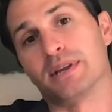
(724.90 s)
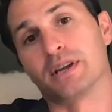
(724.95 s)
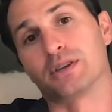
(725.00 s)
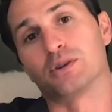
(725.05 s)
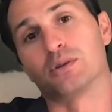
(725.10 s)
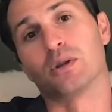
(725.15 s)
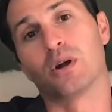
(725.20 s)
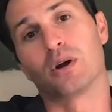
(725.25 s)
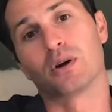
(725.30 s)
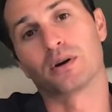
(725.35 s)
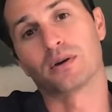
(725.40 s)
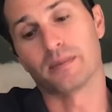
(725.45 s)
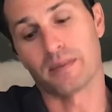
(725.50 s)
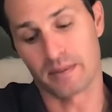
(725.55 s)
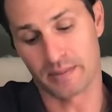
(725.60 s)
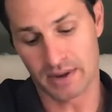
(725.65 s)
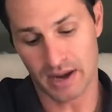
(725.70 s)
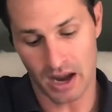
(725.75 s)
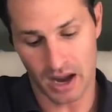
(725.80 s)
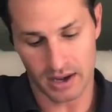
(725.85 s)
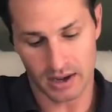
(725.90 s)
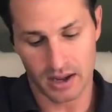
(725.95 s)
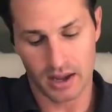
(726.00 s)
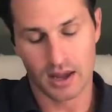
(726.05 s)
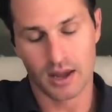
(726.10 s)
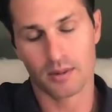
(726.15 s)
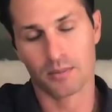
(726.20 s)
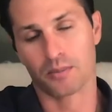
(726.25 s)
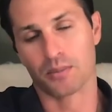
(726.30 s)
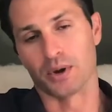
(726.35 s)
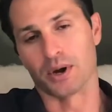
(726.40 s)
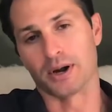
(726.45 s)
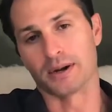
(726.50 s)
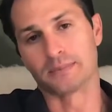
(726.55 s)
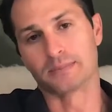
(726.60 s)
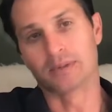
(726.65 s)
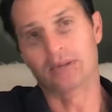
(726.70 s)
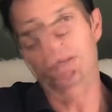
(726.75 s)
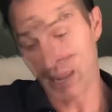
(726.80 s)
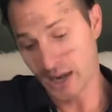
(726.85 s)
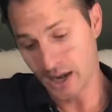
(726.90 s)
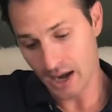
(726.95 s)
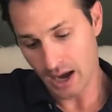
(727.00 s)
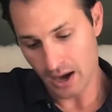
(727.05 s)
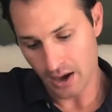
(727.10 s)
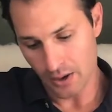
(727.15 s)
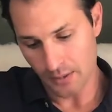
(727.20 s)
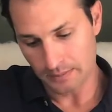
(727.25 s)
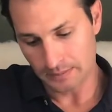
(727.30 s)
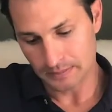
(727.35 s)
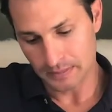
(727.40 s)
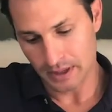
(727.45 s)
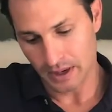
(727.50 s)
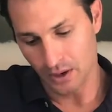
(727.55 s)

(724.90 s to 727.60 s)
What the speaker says: it takes you longer, maybe not. But anyhow,